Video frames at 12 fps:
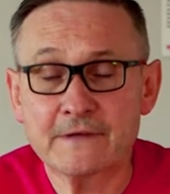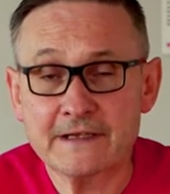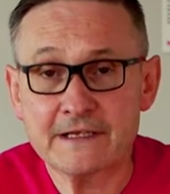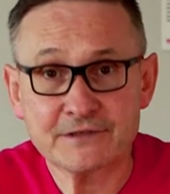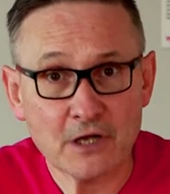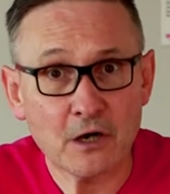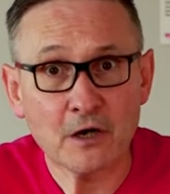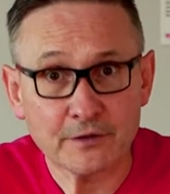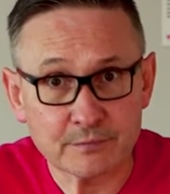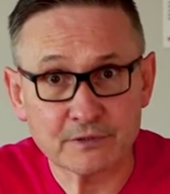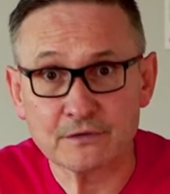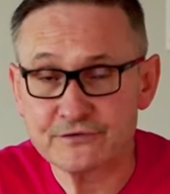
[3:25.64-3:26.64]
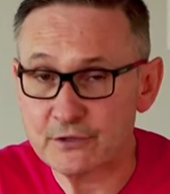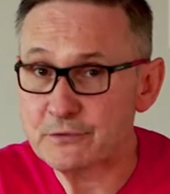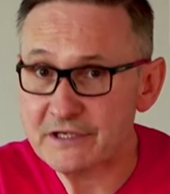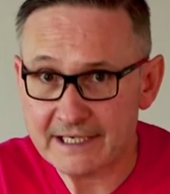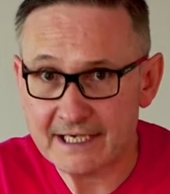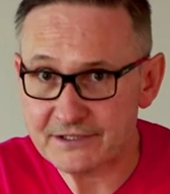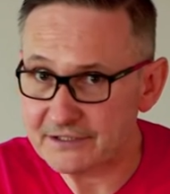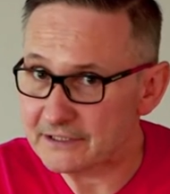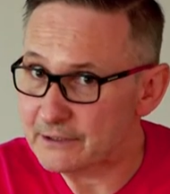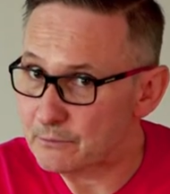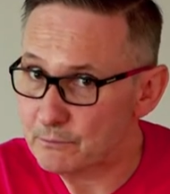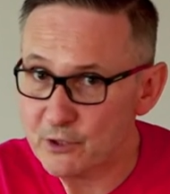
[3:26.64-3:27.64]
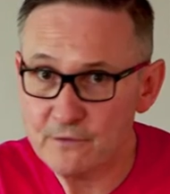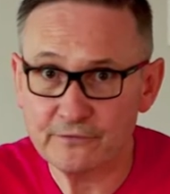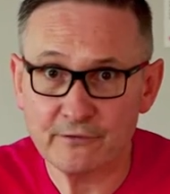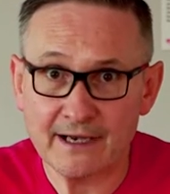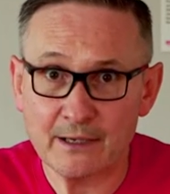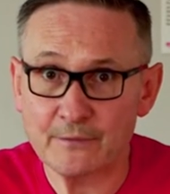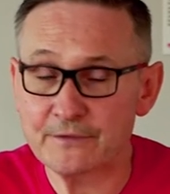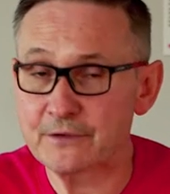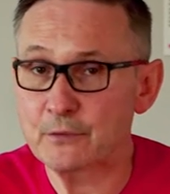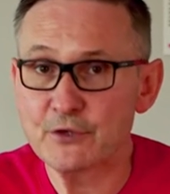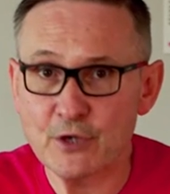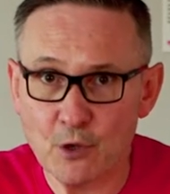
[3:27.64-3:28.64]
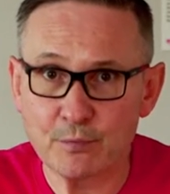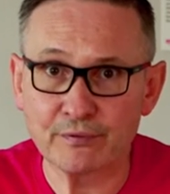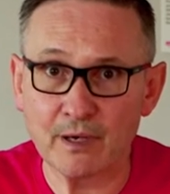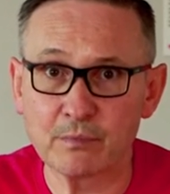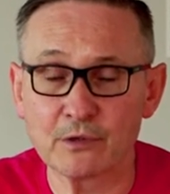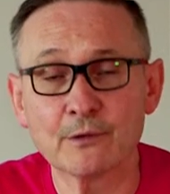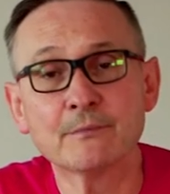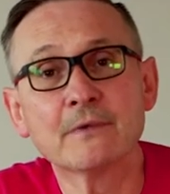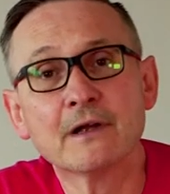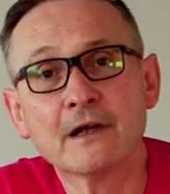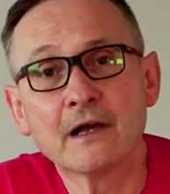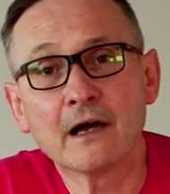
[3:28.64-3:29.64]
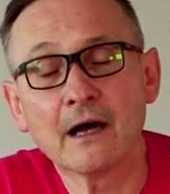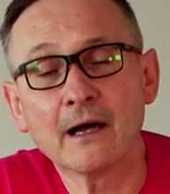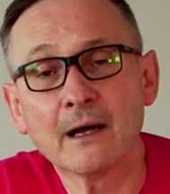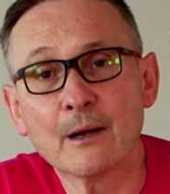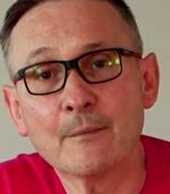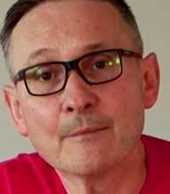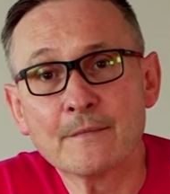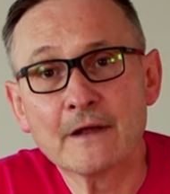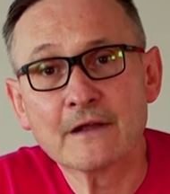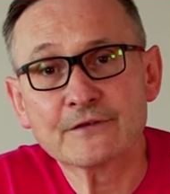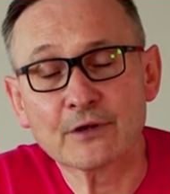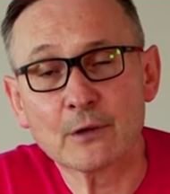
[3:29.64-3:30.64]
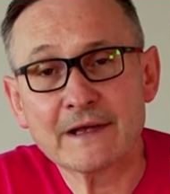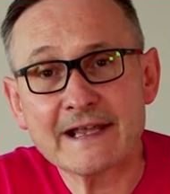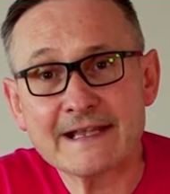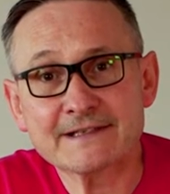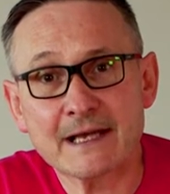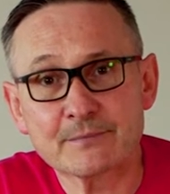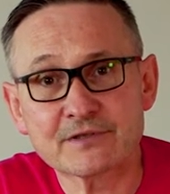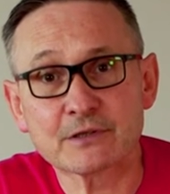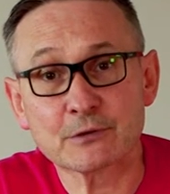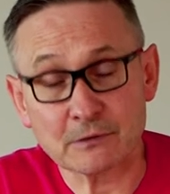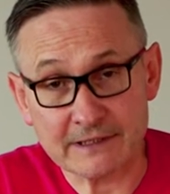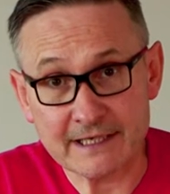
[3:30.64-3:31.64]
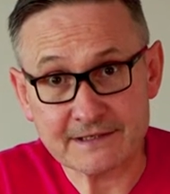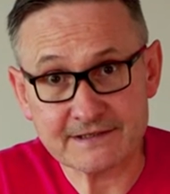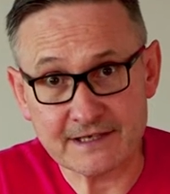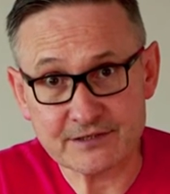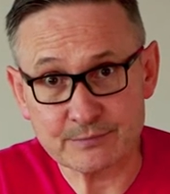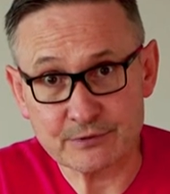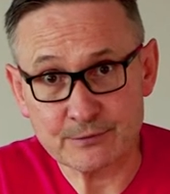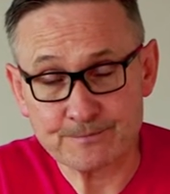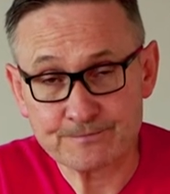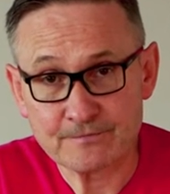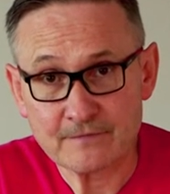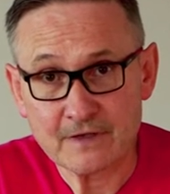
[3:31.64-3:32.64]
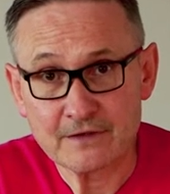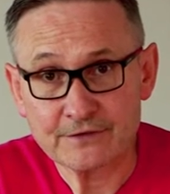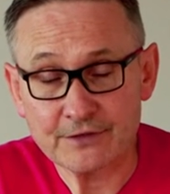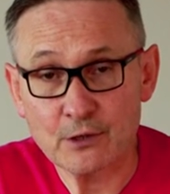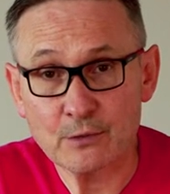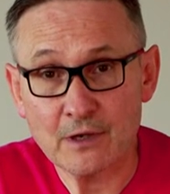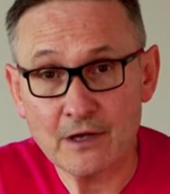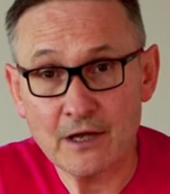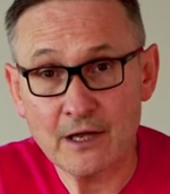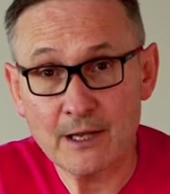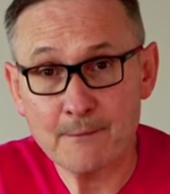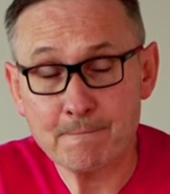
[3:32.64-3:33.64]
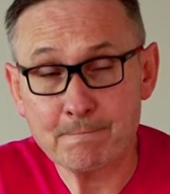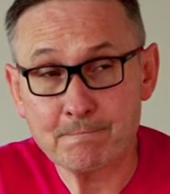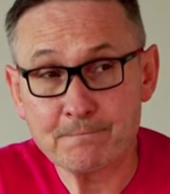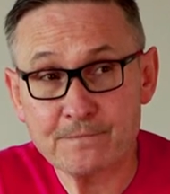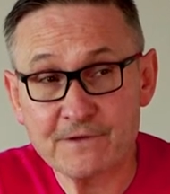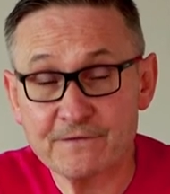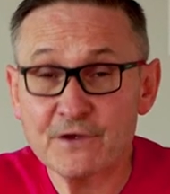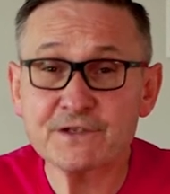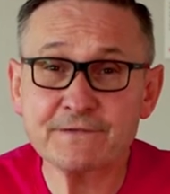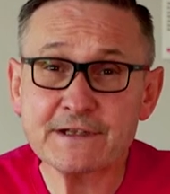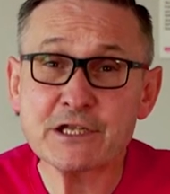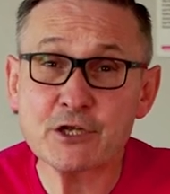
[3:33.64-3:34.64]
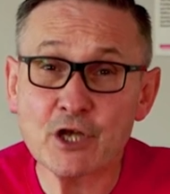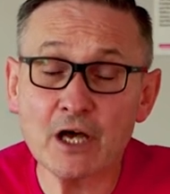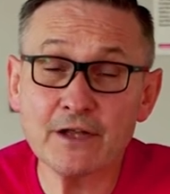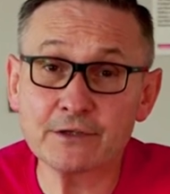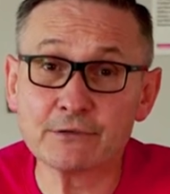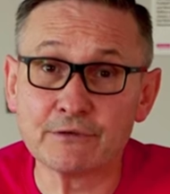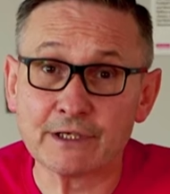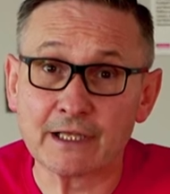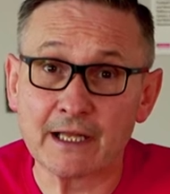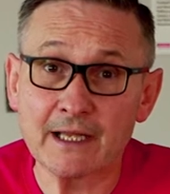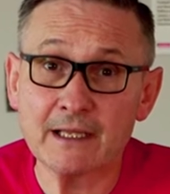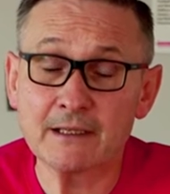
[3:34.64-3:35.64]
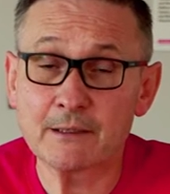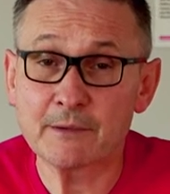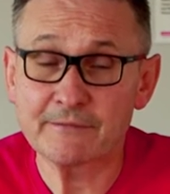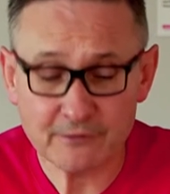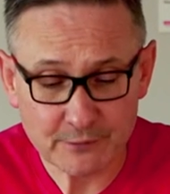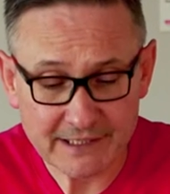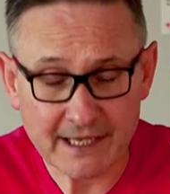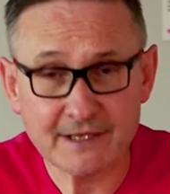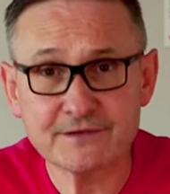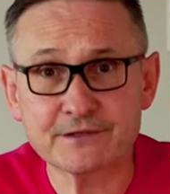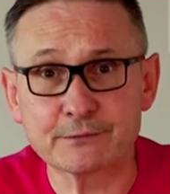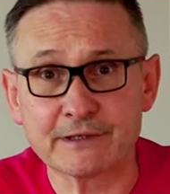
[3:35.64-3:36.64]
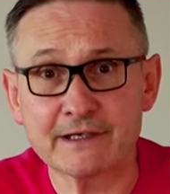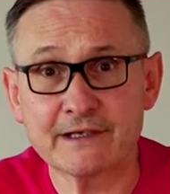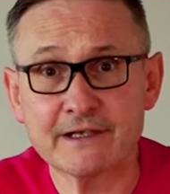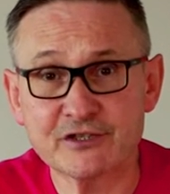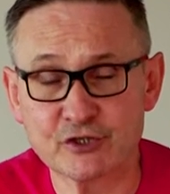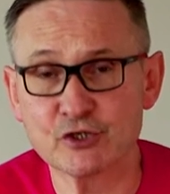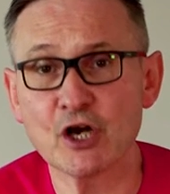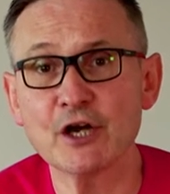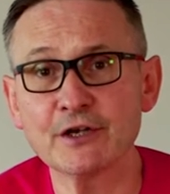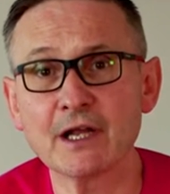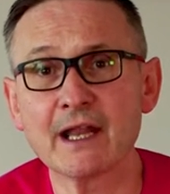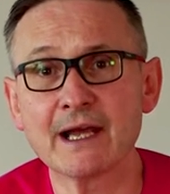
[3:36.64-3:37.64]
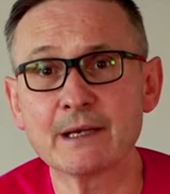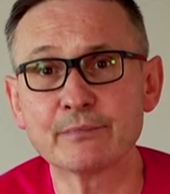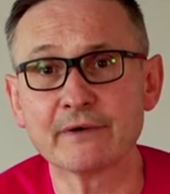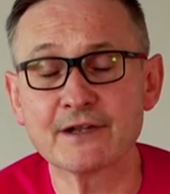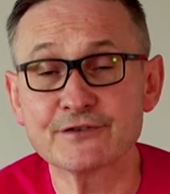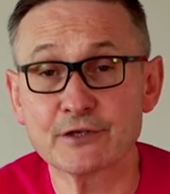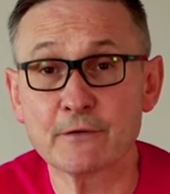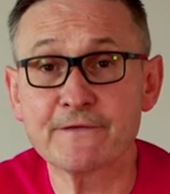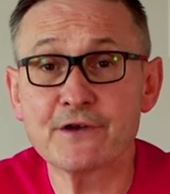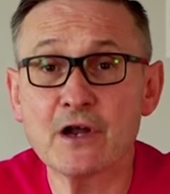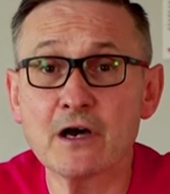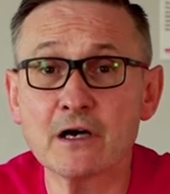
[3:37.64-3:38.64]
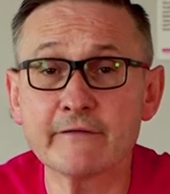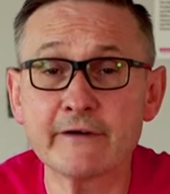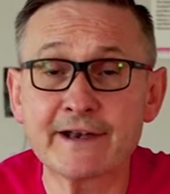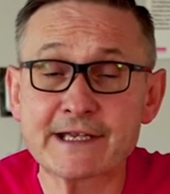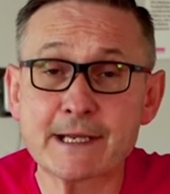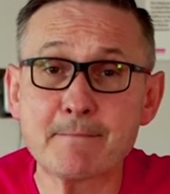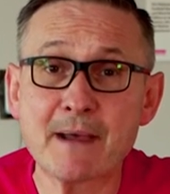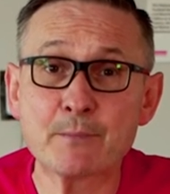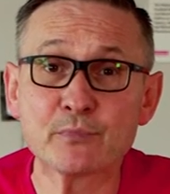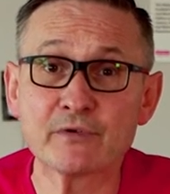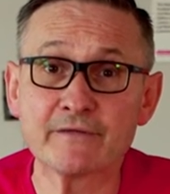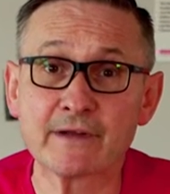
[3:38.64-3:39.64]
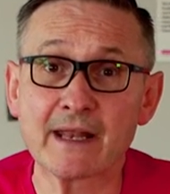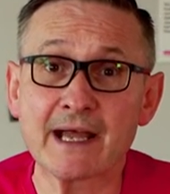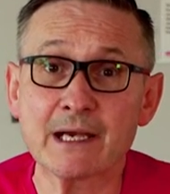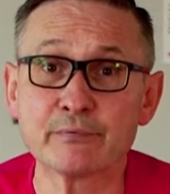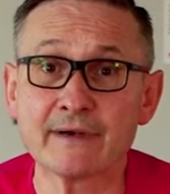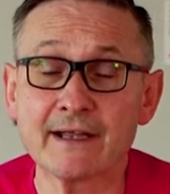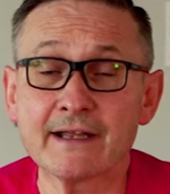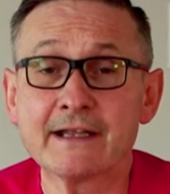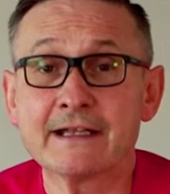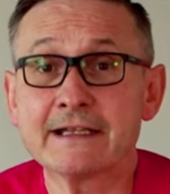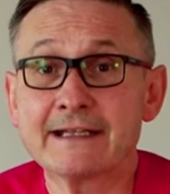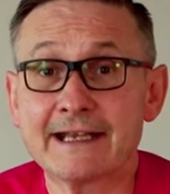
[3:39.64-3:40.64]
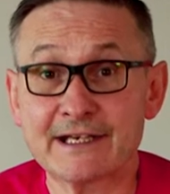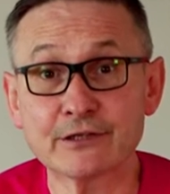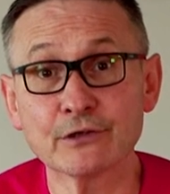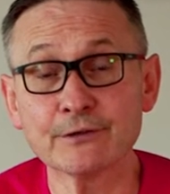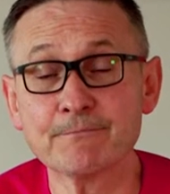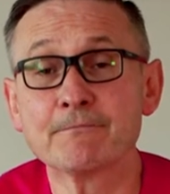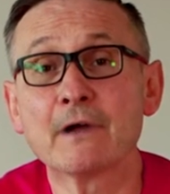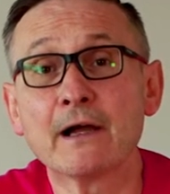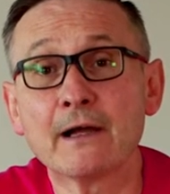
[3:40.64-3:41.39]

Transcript: is audible, so you can actually move around no problem, so it is absolutely accessible. So the first thing you got to do really before we get into it is join a library. So if you're not already a member of a library, get it done.